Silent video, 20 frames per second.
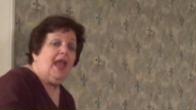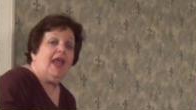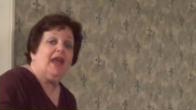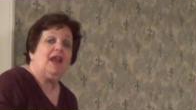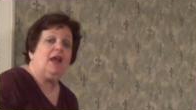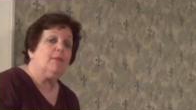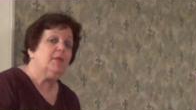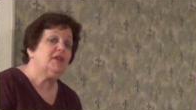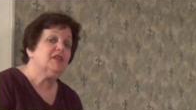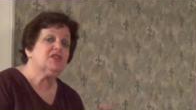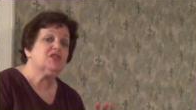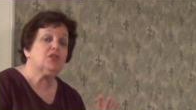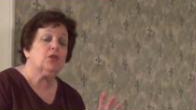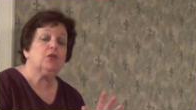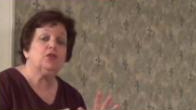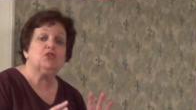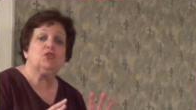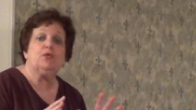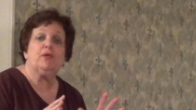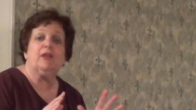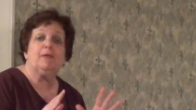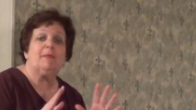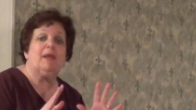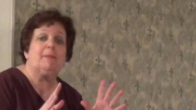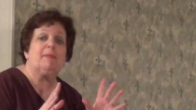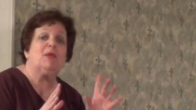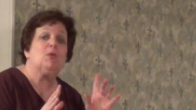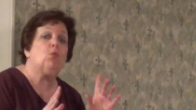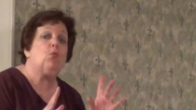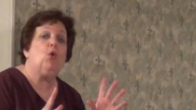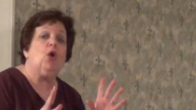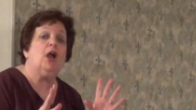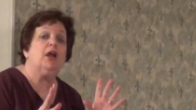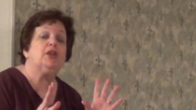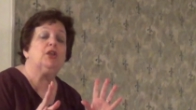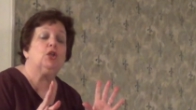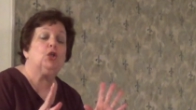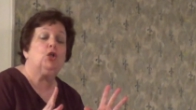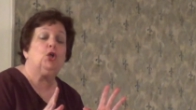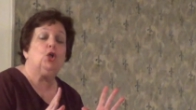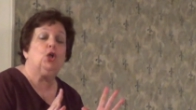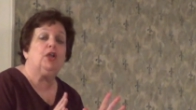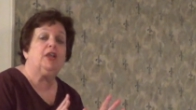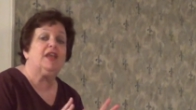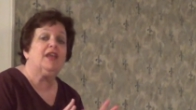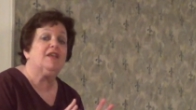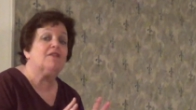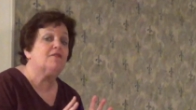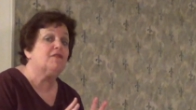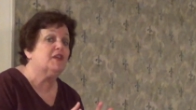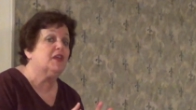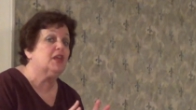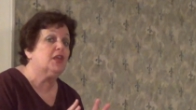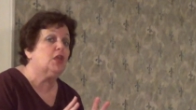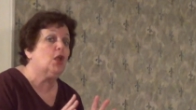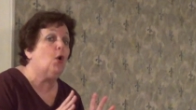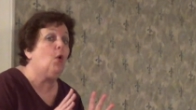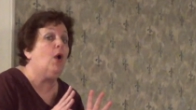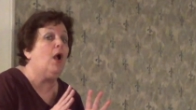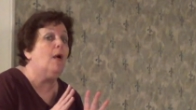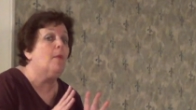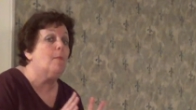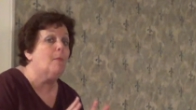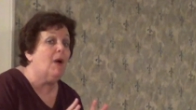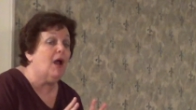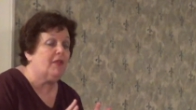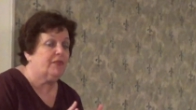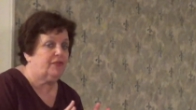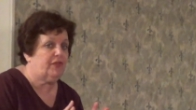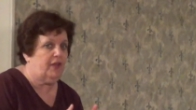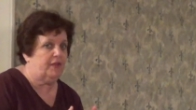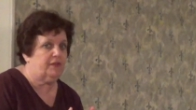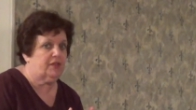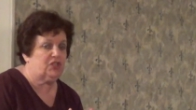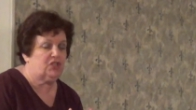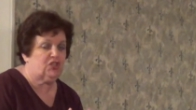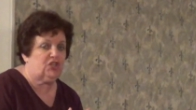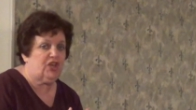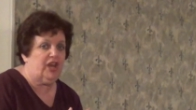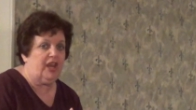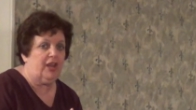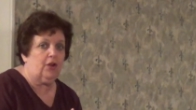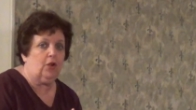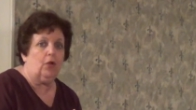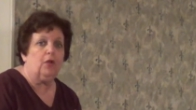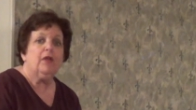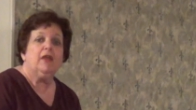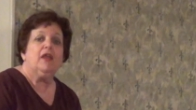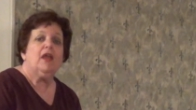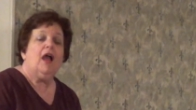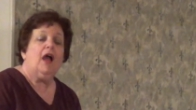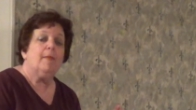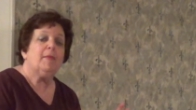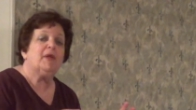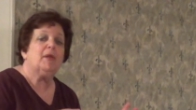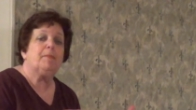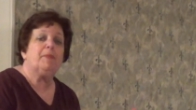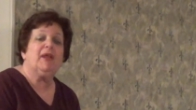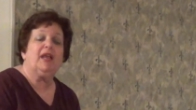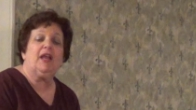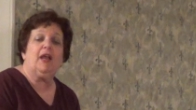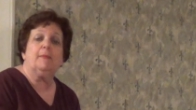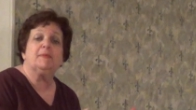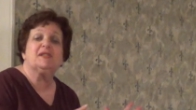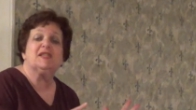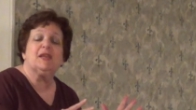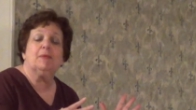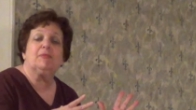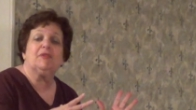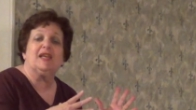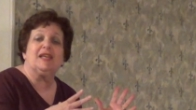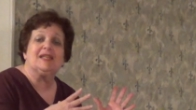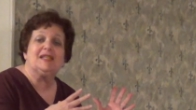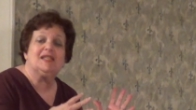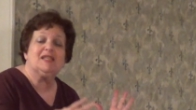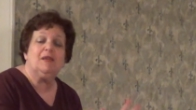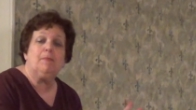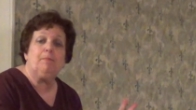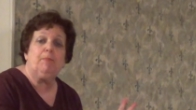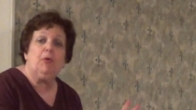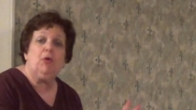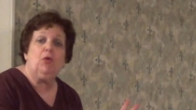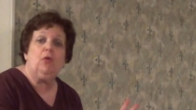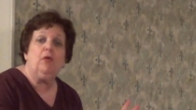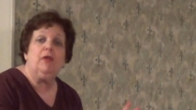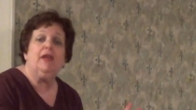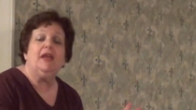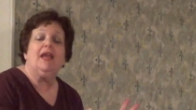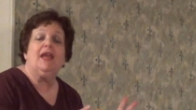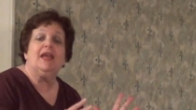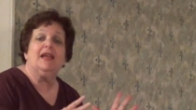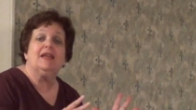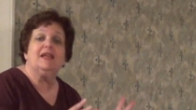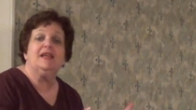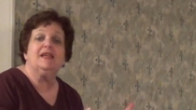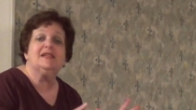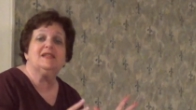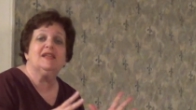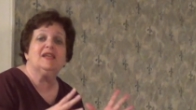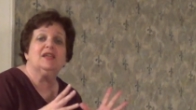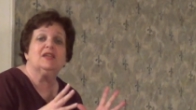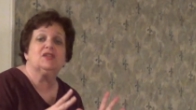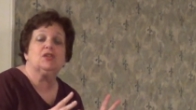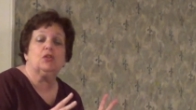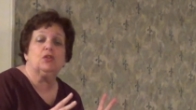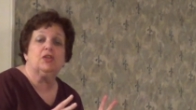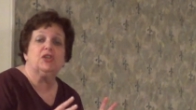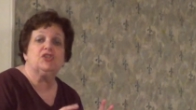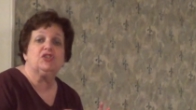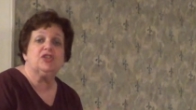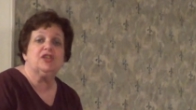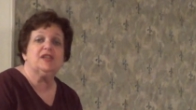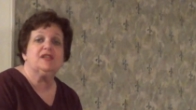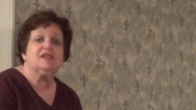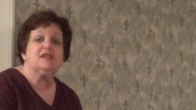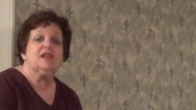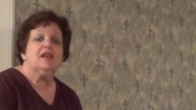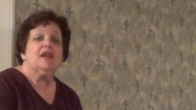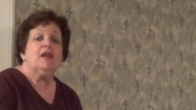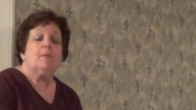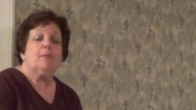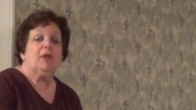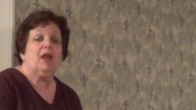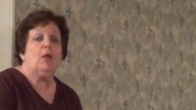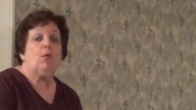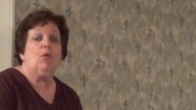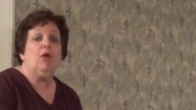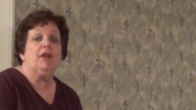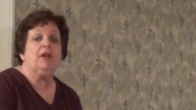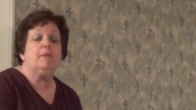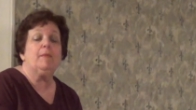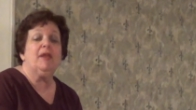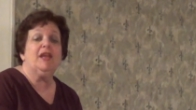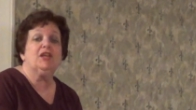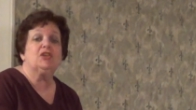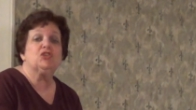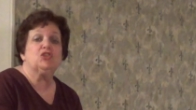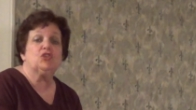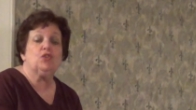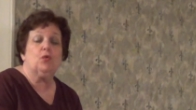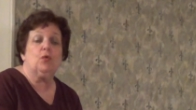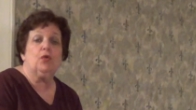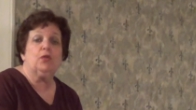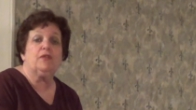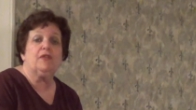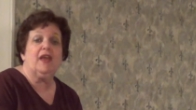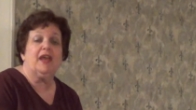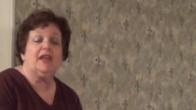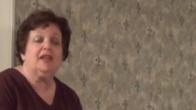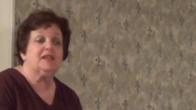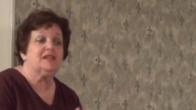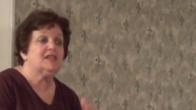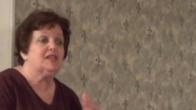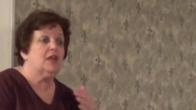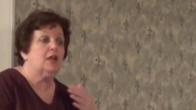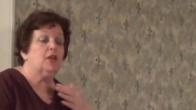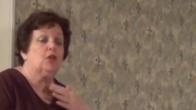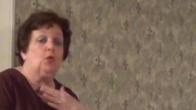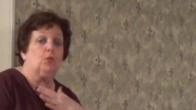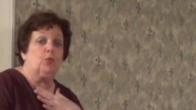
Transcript: and I'm going to start doing maybe one cooking video a month on this channel. I'm going to pick up something simple and easy and delicious, but I want to make sure that it's an